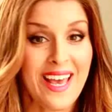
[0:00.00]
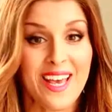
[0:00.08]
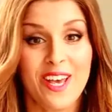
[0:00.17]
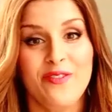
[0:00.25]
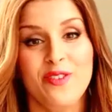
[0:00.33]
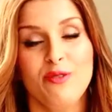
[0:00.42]

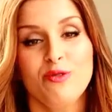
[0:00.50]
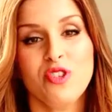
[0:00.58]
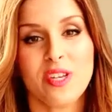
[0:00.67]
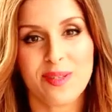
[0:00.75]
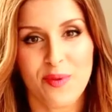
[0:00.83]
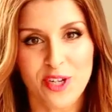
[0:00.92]
If you
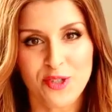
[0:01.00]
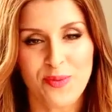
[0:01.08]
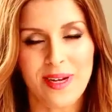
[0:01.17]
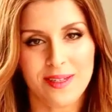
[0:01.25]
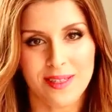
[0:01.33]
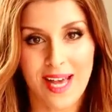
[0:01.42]
just watched
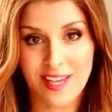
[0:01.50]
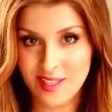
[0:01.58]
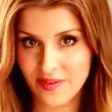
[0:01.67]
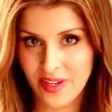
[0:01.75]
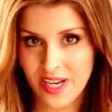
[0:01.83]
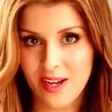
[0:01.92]
my
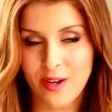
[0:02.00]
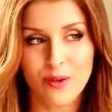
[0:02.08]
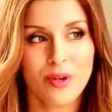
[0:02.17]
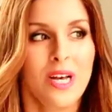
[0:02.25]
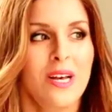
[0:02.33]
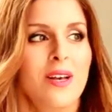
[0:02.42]
last
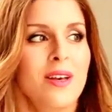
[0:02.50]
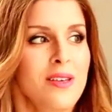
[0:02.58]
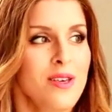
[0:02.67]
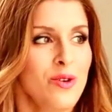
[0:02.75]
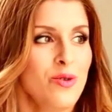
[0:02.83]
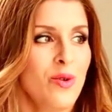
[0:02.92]
video,
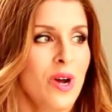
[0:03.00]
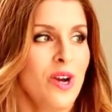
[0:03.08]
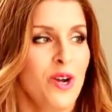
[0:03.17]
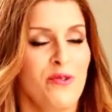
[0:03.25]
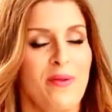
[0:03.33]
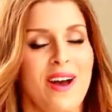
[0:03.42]
you
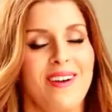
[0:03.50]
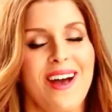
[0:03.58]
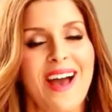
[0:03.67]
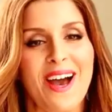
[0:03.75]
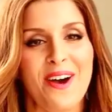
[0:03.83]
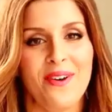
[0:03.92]
heard about
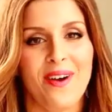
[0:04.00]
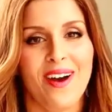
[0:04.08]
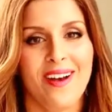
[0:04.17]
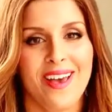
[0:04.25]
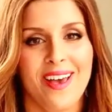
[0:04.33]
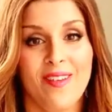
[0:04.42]
how
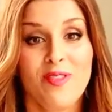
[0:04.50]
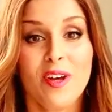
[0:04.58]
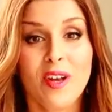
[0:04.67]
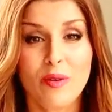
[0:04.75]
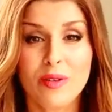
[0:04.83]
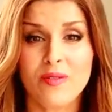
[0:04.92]
I thought
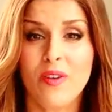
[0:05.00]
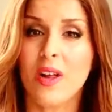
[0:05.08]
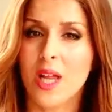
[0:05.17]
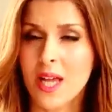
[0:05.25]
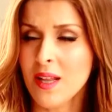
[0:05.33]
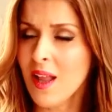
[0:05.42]
I was
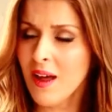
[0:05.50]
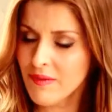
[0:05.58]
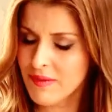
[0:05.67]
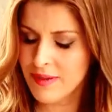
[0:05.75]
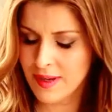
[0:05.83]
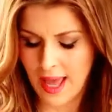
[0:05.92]
falling in
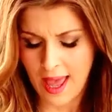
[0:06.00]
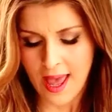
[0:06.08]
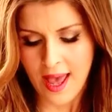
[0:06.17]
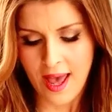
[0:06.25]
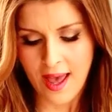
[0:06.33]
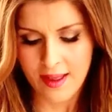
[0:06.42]

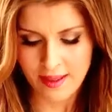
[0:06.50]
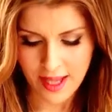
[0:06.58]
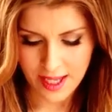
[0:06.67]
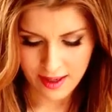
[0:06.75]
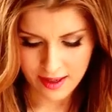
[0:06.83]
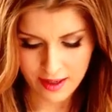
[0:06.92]
love and
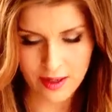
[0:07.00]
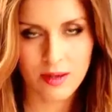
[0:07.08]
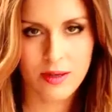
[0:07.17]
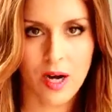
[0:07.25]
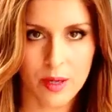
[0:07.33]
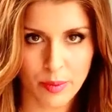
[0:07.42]
then
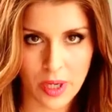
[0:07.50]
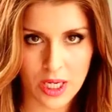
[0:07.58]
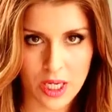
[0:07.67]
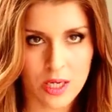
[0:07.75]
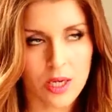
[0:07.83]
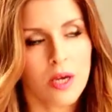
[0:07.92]

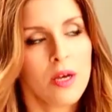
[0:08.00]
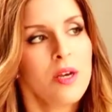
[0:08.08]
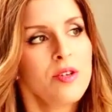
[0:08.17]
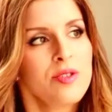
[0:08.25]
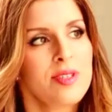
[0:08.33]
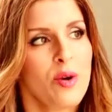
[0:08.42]
heartbreak.
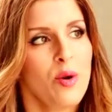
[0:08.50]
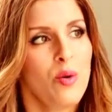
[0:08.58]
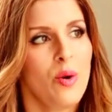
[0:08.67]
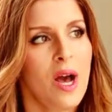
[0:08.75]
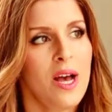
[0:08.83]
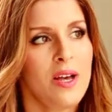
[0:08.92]

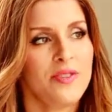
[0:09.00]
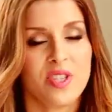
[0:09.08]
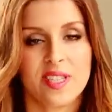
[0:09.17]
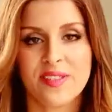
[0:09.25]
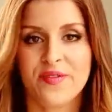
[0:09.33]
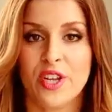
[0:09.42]
So
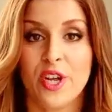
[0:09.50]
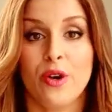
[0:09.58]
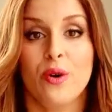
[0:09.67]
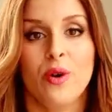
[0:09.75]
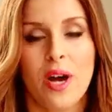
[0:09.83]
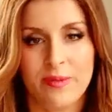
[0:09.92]
this
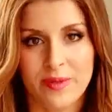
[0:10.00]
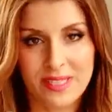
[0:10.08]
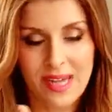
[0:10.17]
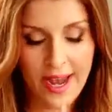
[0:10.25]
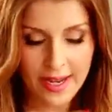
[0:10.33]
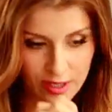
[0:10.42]
video I'm
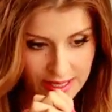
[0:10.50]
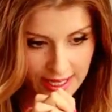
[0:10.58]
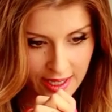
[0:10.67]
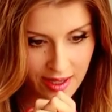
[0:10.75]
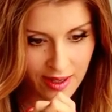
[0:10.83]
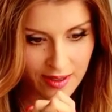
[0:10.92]

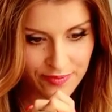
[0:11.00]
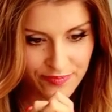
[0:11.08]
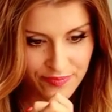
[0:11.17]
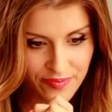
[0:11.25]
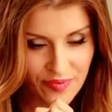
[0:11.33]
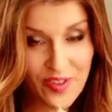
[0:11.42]
entitling
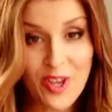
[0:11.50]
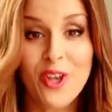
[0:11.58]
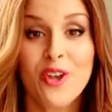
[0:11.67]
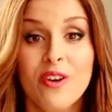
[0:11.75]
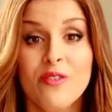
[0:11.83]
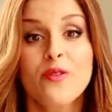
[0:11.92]
The
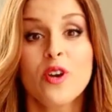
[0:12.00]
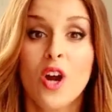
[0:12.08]
Cure for